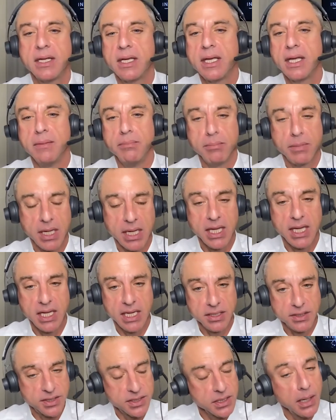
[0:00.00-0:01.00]

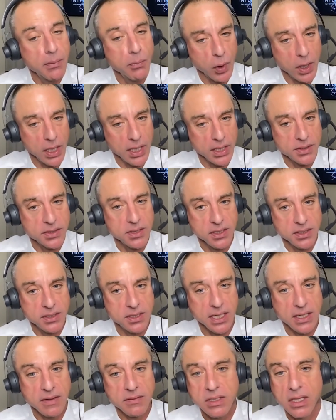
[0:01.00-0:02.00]
In some ways, it
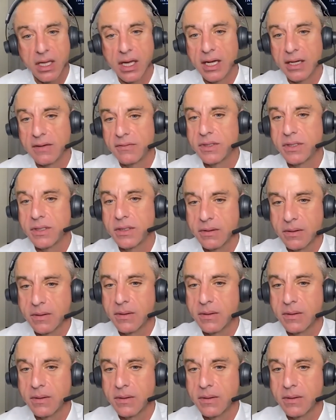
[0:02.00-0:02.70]
saves lives.